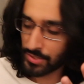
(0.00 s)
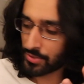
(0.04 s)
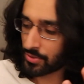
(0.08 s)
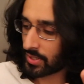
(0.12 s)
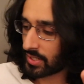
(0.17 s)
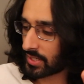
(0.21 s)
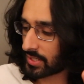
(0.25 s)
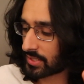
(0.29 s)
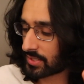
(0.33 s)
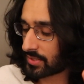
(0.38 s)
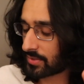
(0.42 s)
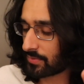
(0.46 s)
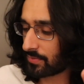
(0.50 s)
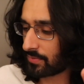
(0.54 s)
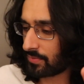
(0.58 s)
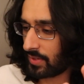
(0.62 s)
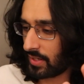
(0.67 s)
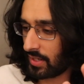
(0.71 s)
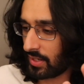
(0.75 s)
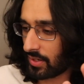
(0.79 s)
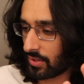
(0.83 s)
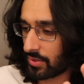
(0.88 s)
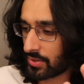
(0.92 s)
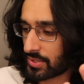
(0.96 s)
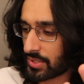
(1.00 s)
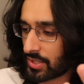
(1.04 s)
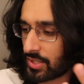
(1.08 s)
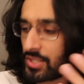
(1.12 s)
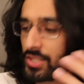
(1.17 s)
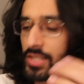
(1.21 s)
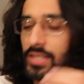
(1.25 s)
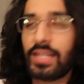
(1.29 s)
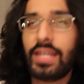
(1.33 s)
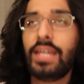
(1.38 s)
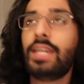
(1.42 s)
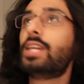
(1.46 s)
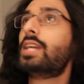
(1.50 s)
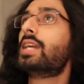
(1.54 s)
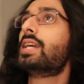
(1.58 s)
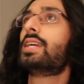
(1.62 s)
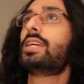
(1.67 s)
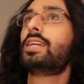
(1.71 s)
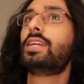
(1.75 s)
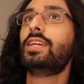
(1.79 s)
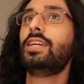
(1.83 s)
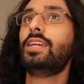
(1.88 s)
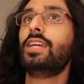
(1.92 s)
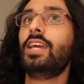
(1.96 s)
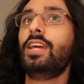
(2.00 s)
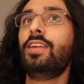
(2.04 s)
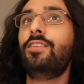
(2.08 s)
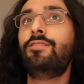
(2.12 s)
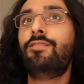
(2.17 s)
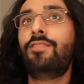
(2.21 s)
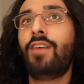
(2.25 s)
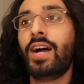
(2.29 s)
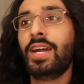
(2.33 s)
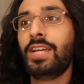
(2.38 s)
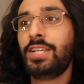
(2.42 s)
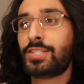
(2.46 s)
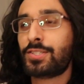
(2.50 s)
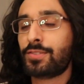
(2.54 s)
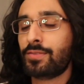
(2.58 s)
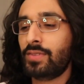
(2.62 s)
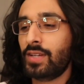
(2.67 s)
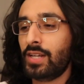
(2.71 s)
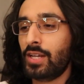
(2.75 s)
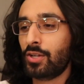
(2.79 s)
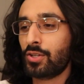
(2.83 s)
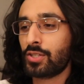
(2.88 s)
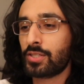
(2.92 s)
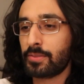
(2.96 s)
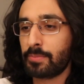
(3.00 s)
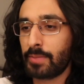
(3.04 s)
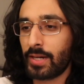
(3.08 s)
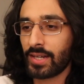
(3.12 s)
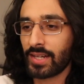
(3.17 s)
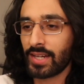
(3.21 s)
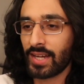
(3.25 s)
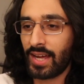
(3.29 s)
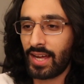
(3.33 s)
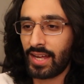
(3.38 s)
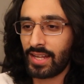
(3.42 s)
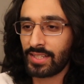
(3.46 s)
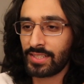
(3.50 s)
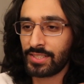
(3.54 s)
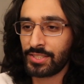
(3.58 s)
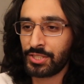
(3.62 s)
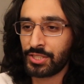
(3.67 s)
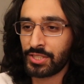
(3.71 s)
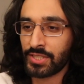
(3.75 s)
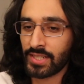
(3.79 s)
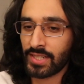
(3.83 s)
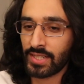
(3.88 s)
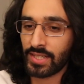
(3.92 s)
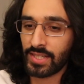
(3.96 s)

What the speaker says: tricks videos are just like advice videos about college.